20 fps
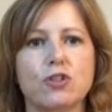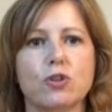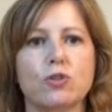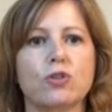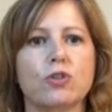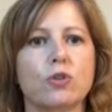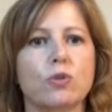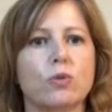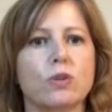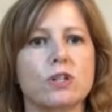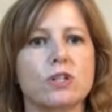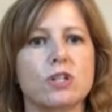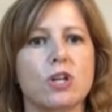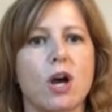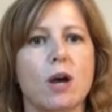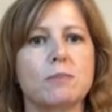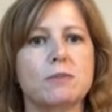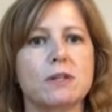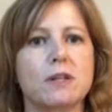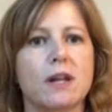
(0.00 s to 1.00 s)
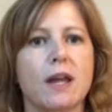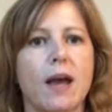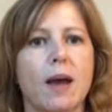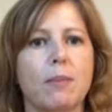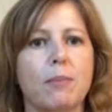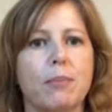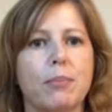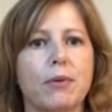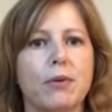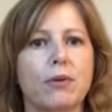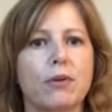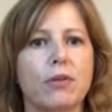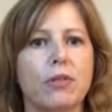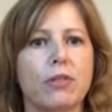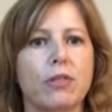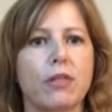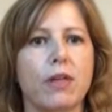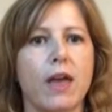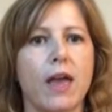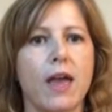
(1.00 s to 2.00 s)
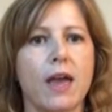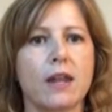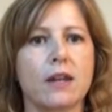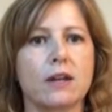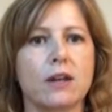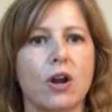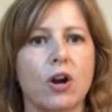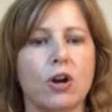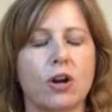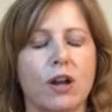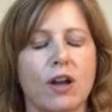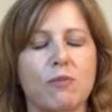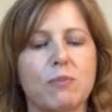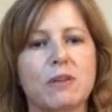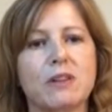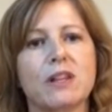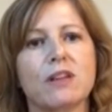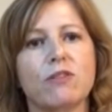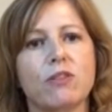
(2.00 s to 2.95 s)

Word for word: children who are adopted at birth and are have been